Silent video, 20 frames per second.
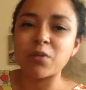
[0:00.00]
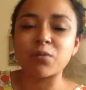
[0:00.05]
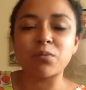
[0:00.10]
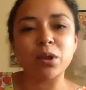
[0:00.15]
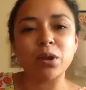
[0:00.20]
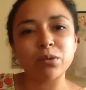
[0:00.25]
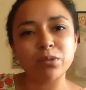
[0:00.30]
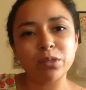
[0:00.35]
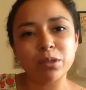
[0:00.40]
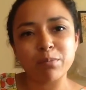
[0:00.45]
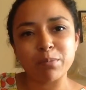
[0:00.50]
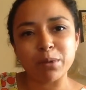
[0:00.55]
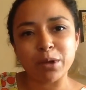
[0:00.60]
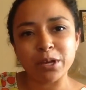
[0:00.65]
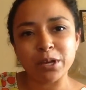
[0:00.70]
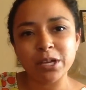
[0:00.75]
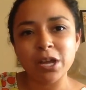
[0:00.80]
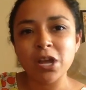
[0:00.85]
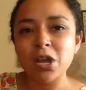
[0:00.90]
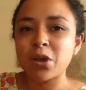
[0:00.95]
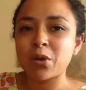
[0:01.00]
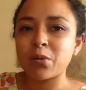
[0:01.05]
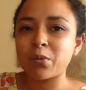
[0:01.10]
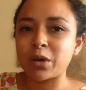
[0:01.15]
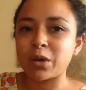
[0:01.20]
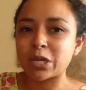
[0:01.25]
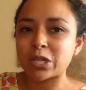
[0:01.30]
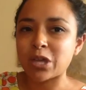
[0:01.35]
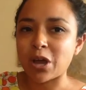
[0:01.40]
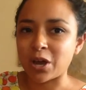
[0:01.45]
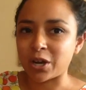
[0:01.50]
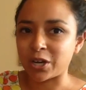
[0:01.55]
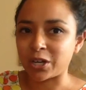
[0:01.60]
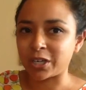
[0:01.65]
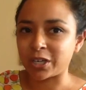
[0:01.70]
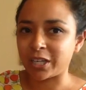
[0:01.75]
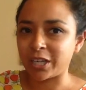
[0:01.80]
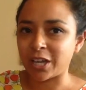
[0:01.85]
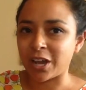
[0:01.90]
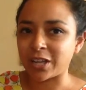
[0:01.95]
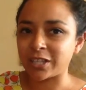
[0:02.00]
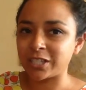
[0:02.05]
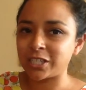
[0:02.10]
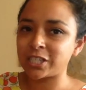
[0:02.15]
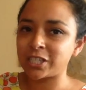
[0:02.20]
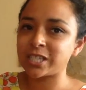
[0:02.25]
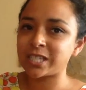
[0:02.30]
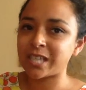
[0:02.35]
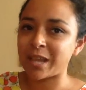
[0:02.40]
wrote the book with archaeologist